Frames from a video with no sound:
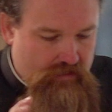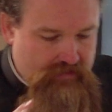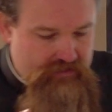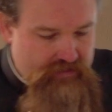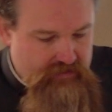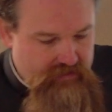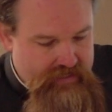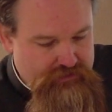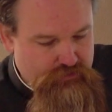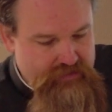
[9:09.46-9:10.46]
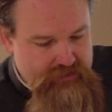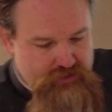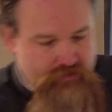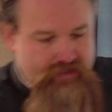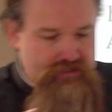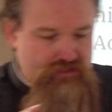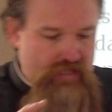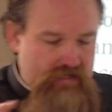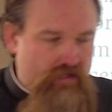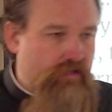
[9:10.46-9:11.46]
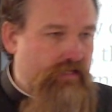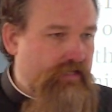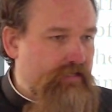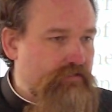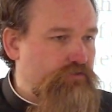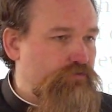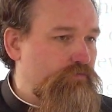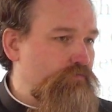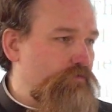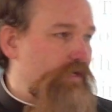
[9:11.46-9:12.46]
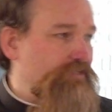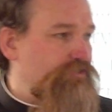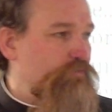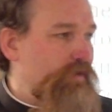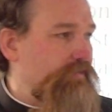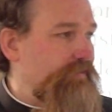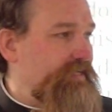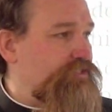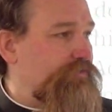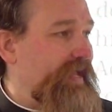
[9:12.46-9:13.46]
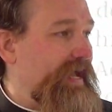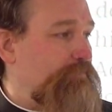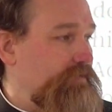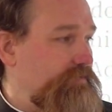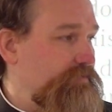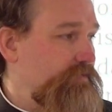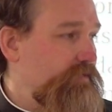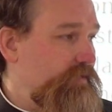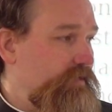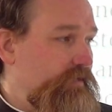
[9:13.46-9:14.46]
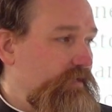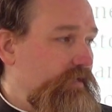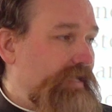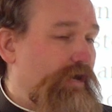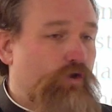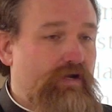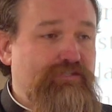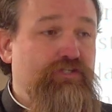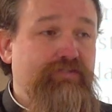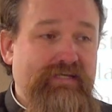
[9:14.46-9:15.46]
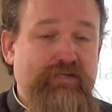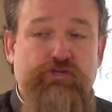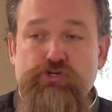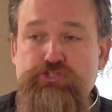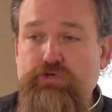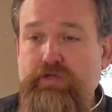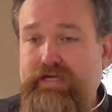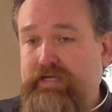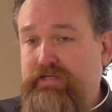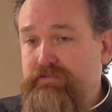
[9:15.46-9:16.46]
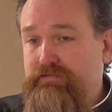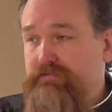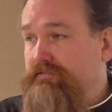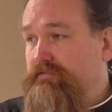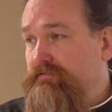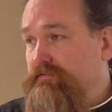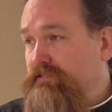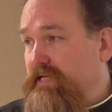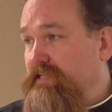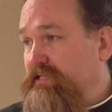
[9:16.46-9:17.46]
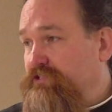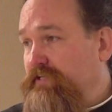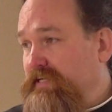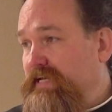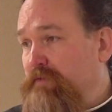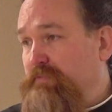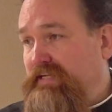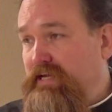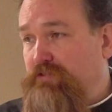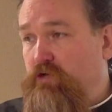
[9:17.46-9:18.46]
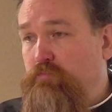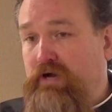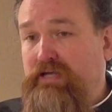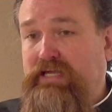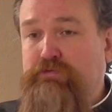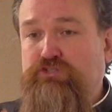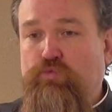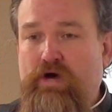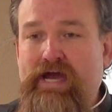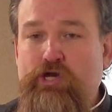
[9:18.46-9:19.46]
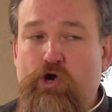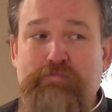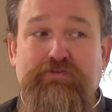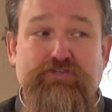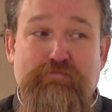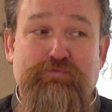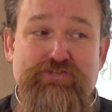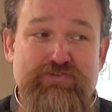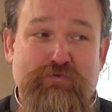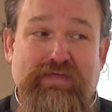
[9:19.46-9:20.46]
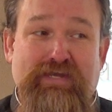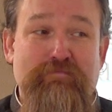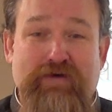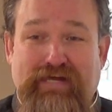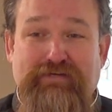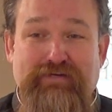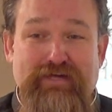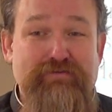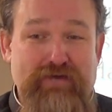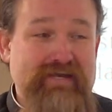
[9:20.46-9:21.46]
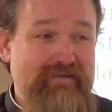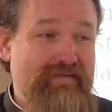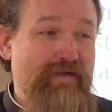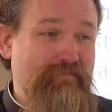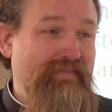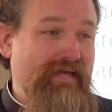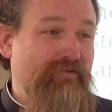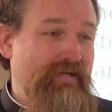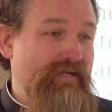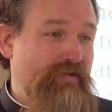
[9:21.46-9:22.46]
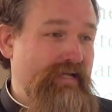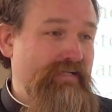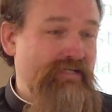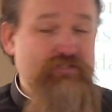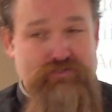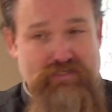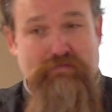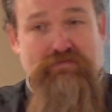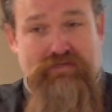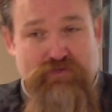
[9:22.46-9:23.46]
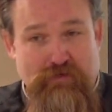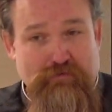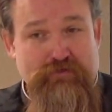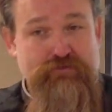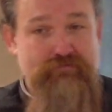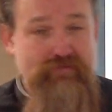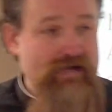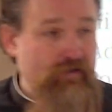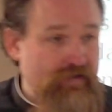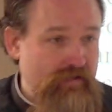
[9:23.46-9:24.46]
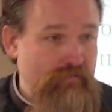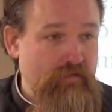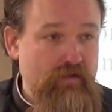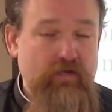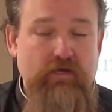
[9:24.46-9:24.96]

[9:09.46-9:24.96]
all these things on actual history and is not calling into question whether the history happened. Now, Origen didn't usually say the history didn't happen either, but he was wide open to the principle that it might not have happened that way, right? And so some of the interpreters who followed him